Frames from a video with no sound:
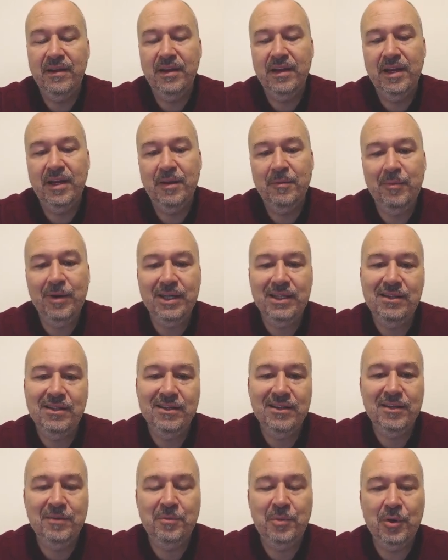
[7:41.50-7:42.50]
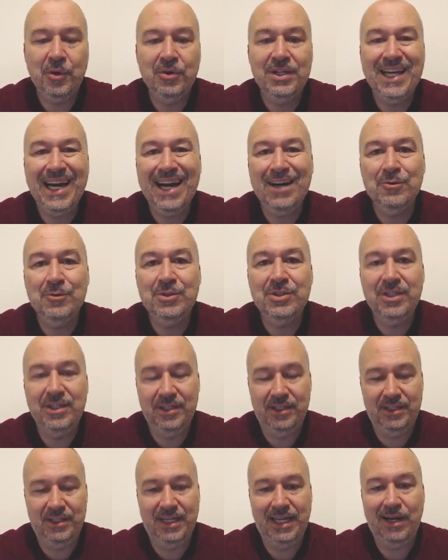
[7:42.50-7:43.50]
But upon
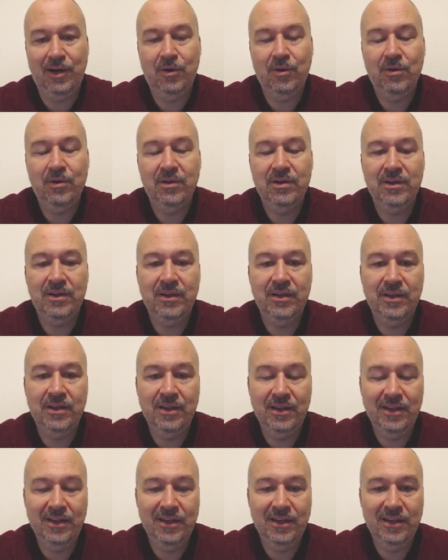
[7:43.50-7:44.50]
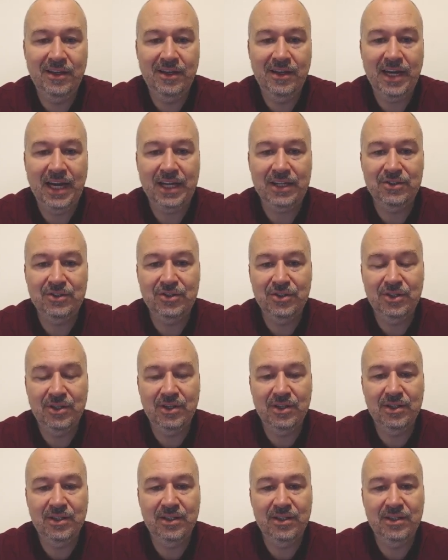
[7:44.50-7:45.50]
counting now the
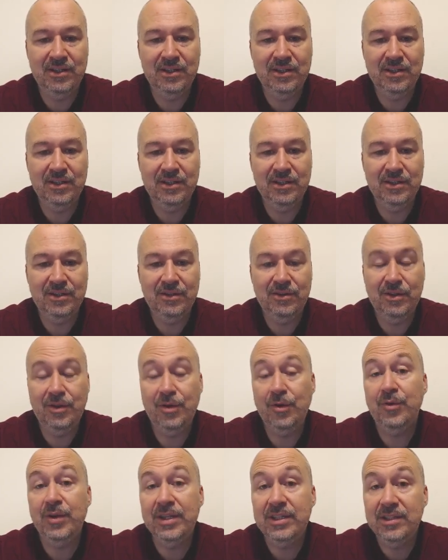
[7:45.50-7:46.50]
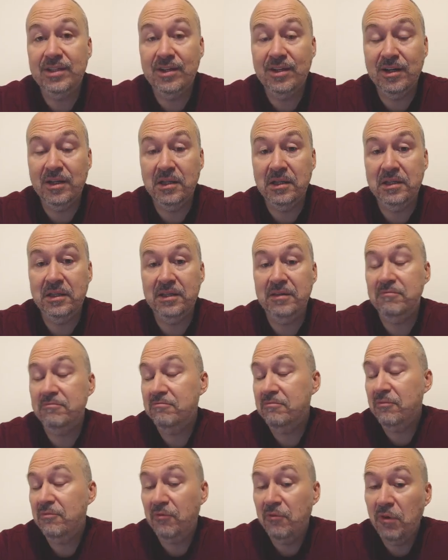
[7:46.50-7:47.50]
actual theoretical and
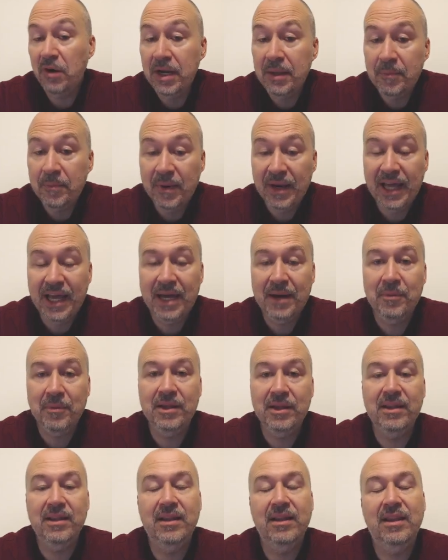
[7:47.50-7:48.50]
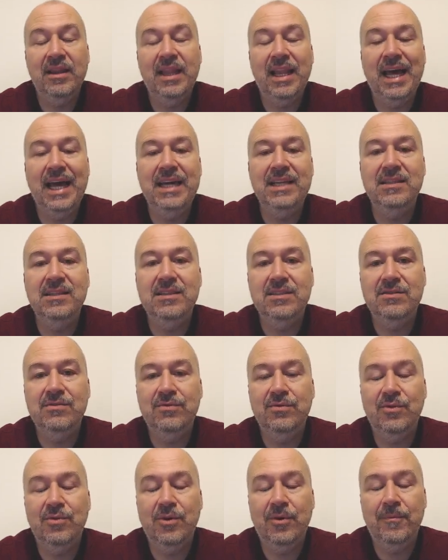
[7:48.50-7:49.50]
fully playable lines
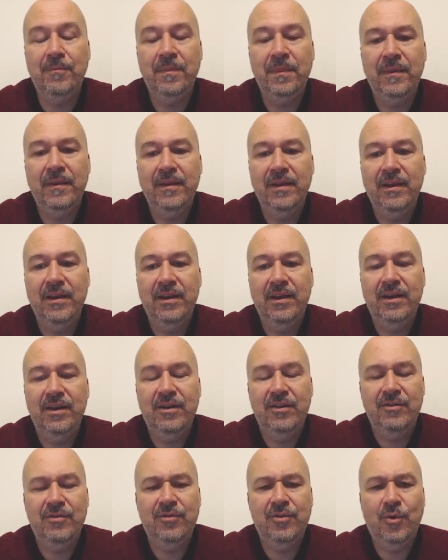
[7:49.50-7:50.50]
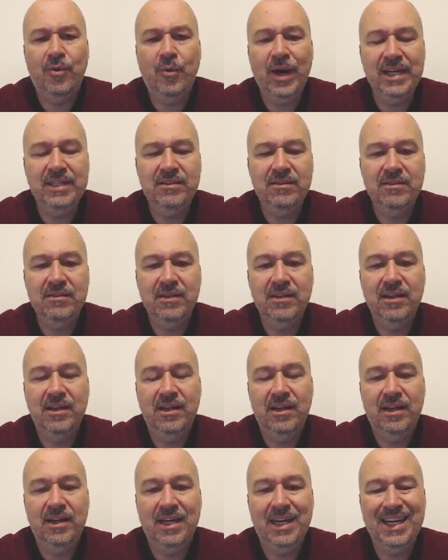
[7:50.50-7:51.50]
for white,
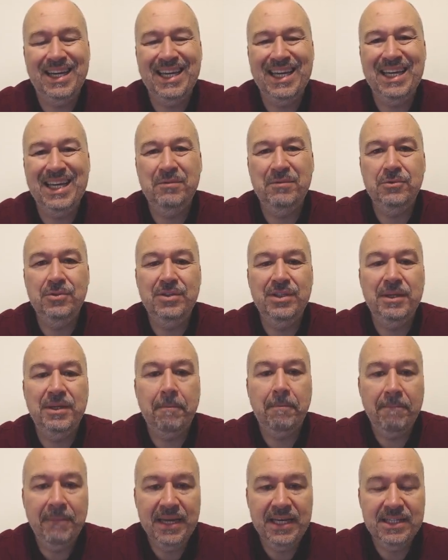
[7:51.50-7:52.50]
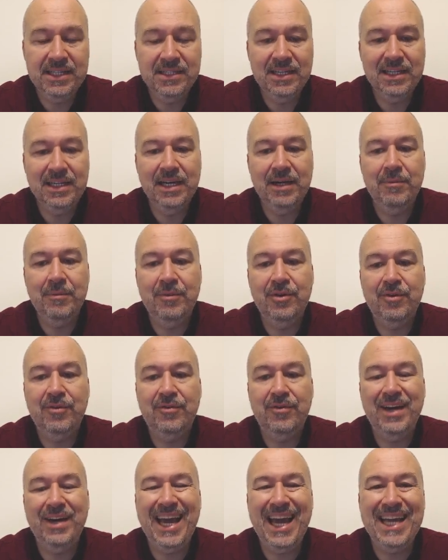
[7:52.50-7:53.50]
I came to the amazing number
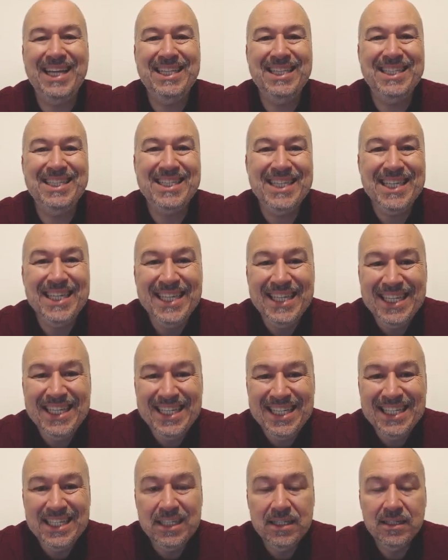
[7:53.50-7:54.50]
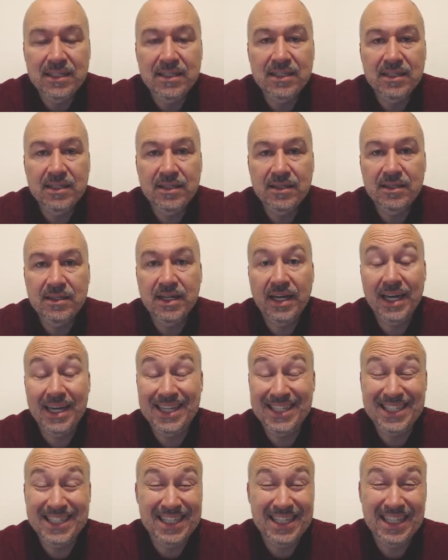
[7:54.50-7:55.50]
of 18.
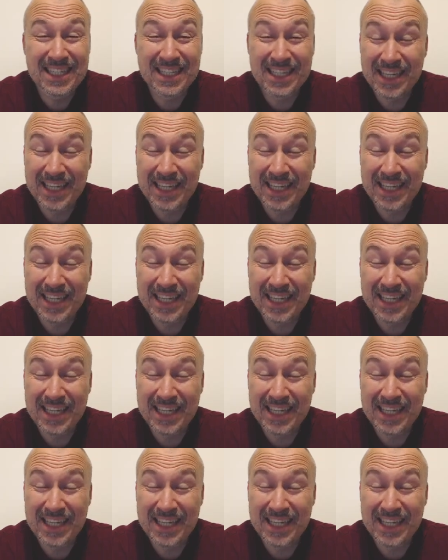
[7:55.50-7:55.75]
Imagine